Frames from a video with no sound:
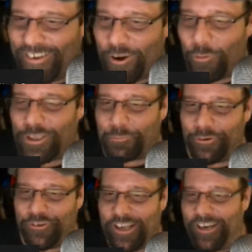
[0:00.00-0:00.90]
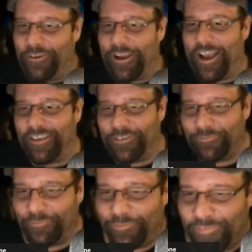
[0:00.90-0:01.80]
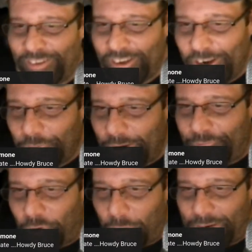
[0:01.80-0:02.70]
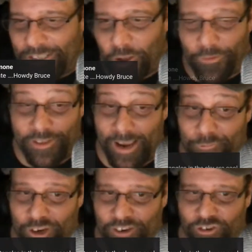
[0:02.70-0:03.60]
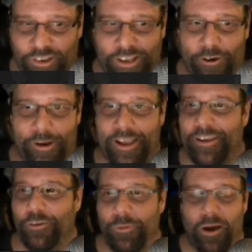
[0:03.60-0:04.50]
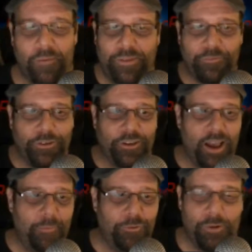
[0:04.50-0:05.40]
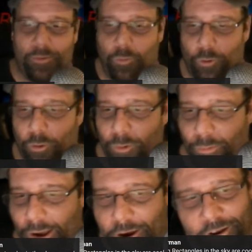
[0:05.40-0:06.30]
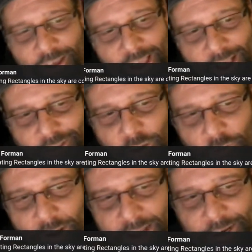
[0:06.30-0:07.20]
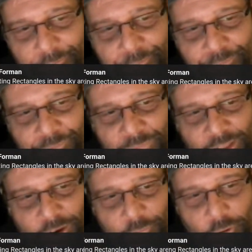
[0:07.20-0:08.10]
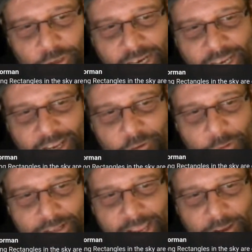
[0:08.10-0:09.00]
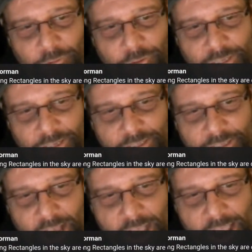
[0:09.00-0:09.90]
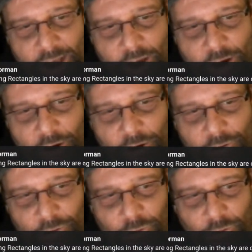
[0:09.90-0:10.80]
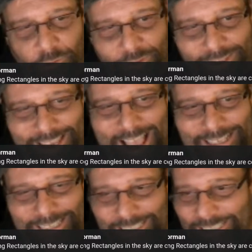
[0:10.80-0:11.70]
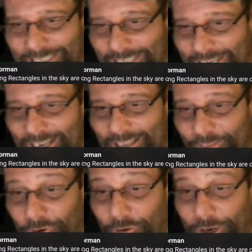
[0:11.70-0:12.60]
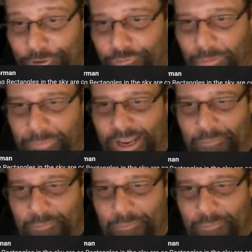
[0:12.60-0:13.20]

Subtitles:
Always appreciate it, you guys. Red Foreman, it's all the time changes, I know, eh? We all have different times around the world where we are. How's it going, Red? Rotating rectangles in the sky are cool. Yes, they're trippy.